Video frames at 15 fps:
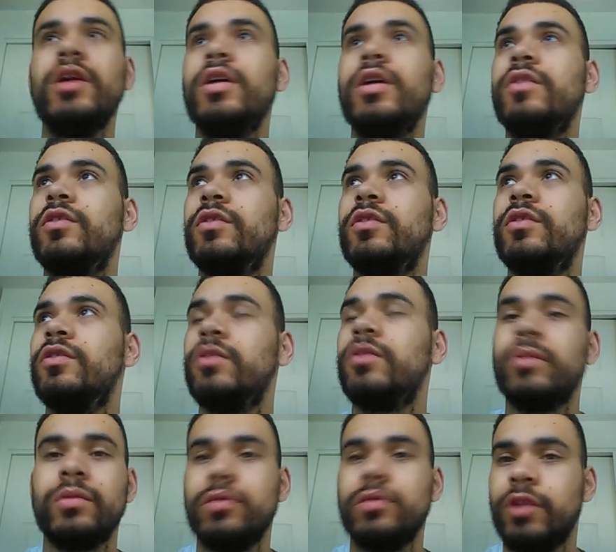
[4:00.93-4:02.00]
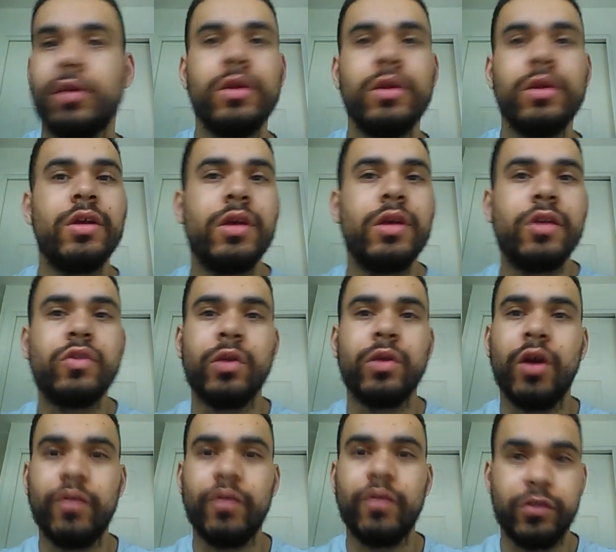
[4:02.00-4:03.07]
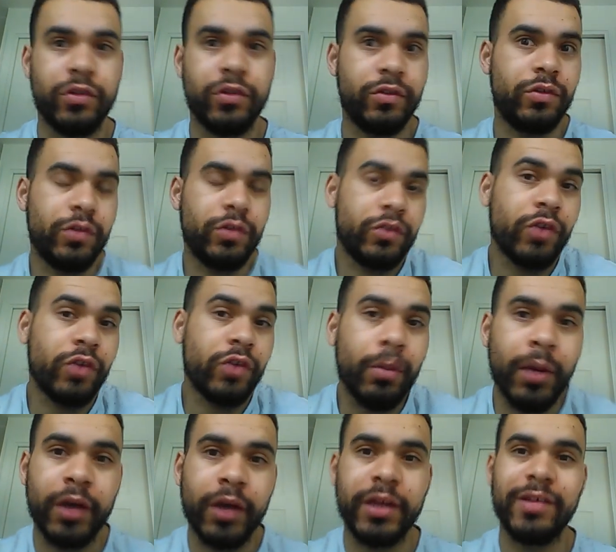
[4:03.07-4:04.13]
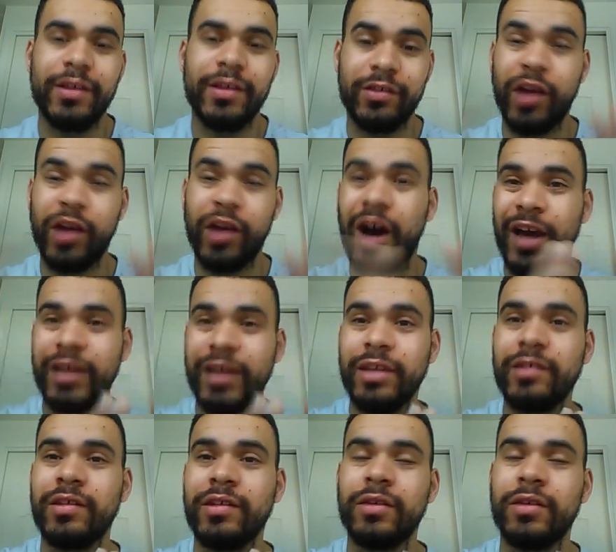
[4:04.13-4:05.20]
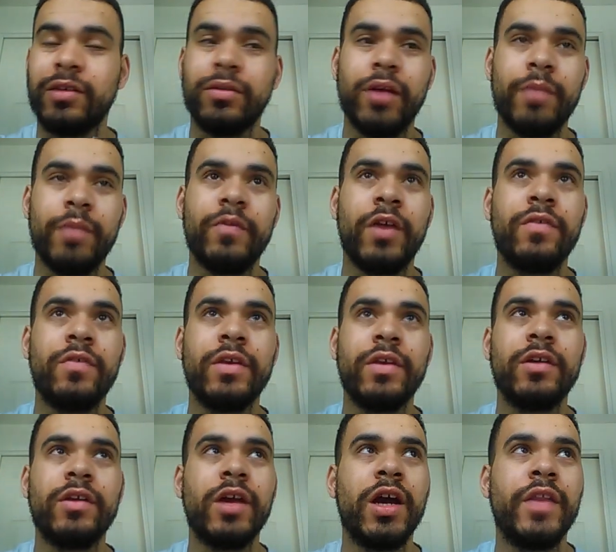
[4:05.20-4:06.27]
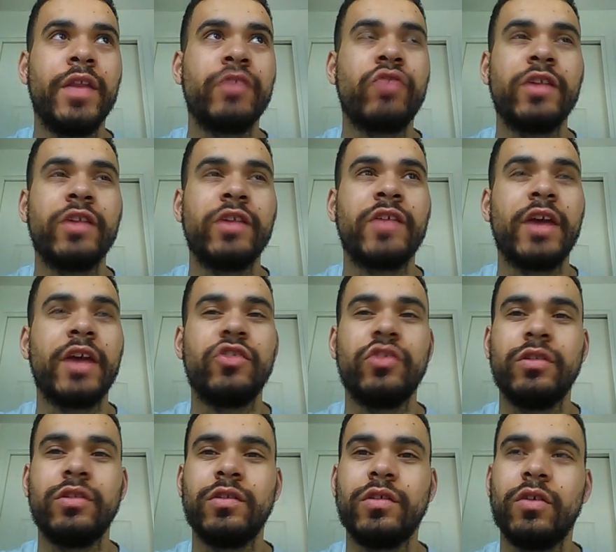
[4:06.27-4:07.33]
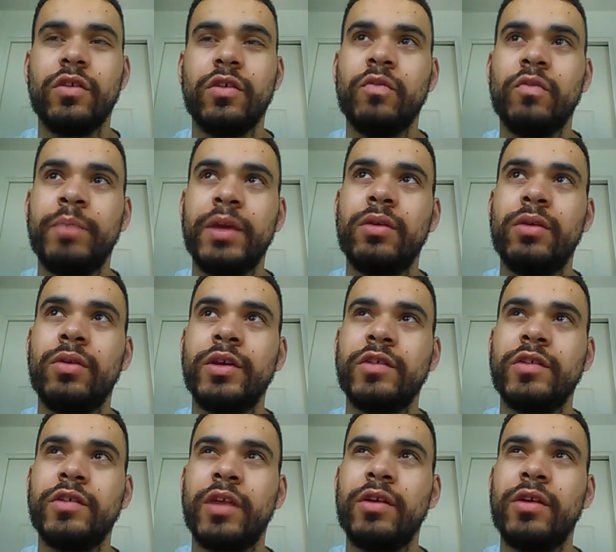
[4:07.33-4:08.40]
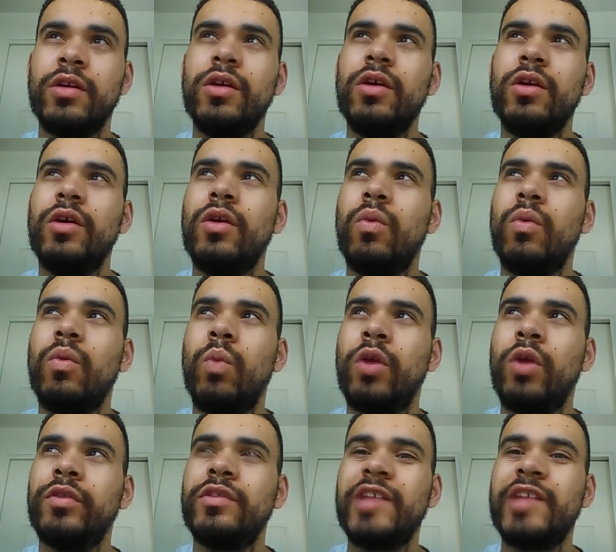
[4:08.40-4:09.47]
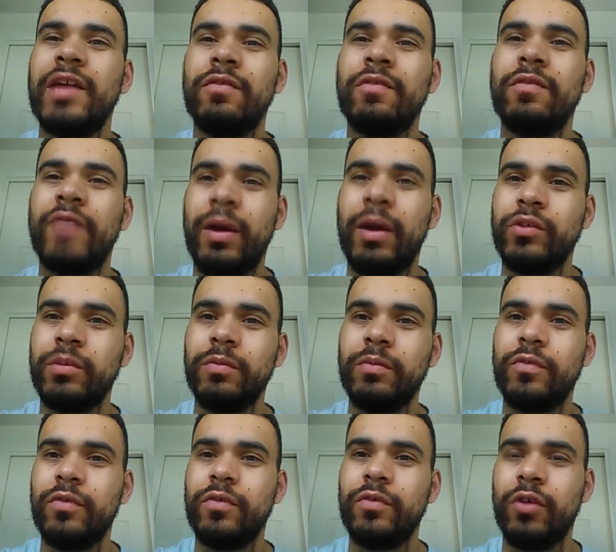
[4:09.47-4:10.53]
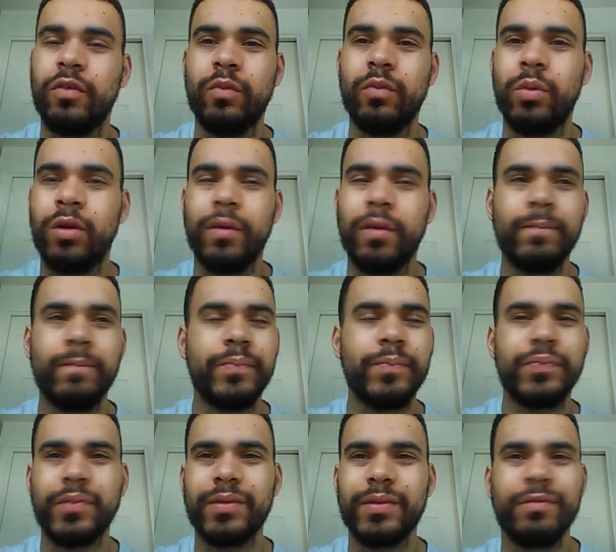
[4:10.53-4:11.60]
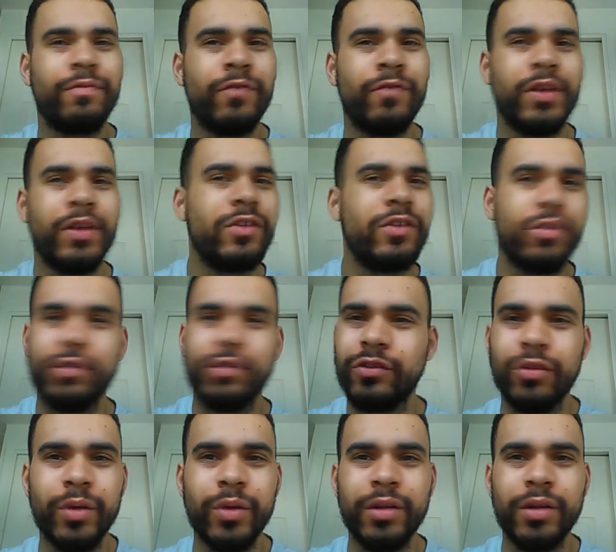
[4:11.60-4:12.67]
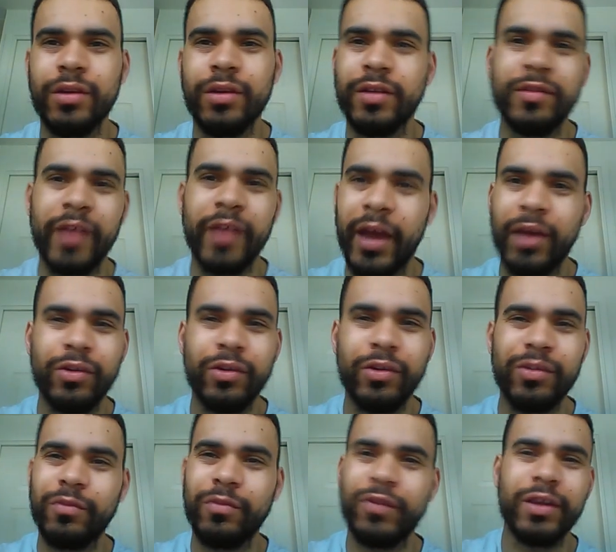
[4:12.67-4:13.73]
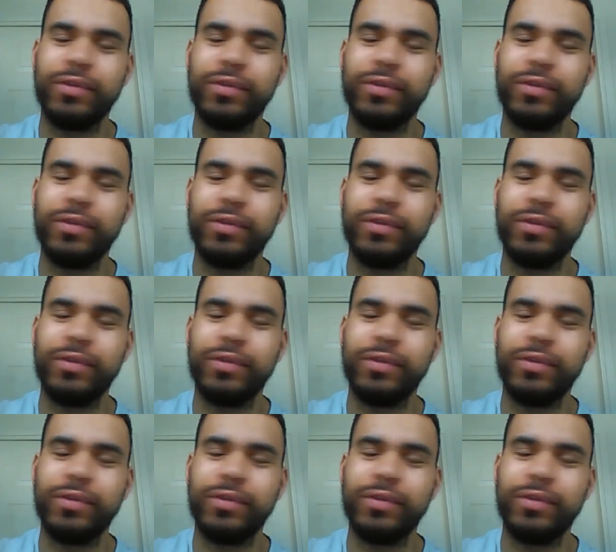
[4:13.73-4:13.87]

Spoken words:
to a lot of to the stock market, it's tiny still. I think the transactions of Bitcoin is like 1/10,000th of what Visa is doing a day or something. It's